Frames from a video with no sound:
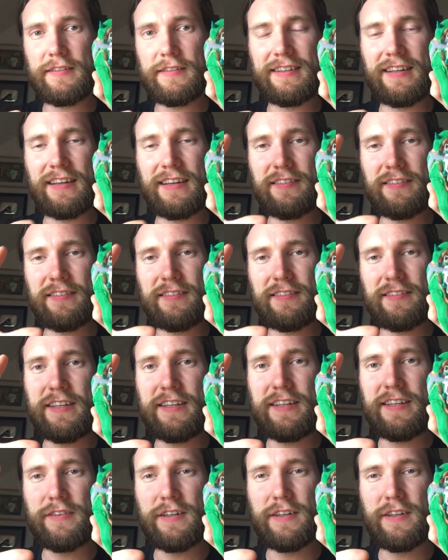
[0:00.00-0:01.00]
Dusty
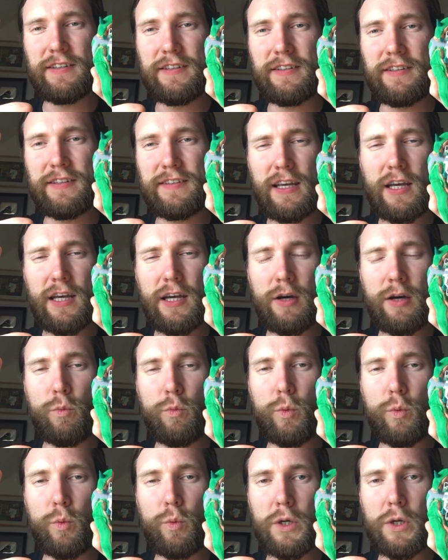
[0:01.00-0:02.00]
Divot
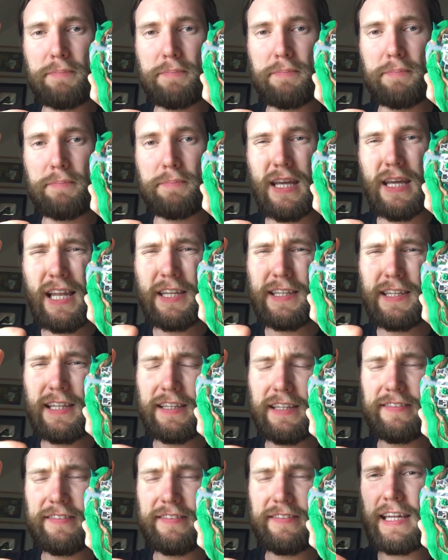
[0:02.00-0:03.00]
would be
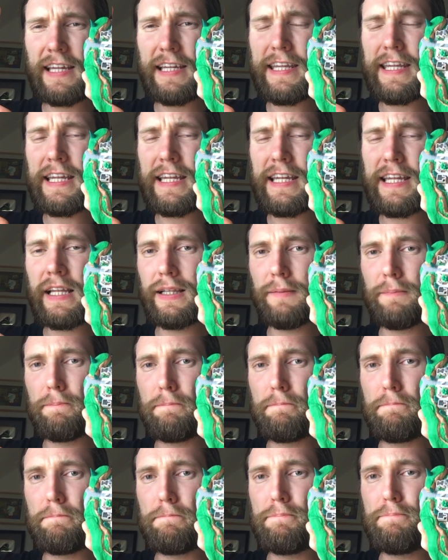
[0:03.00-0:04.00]
a little
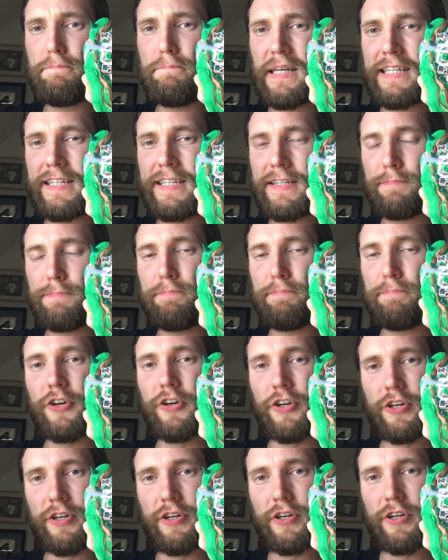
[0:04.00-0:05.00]
bit
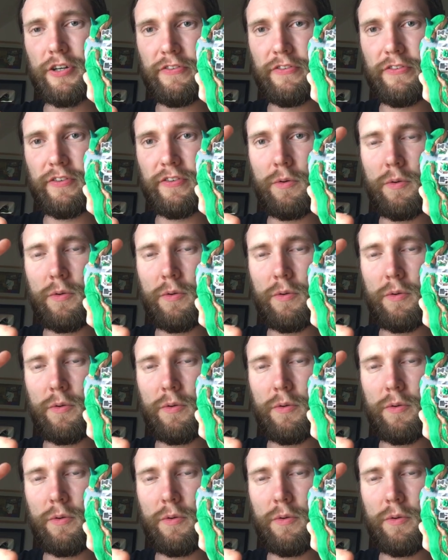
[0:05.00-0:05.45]
bigger. So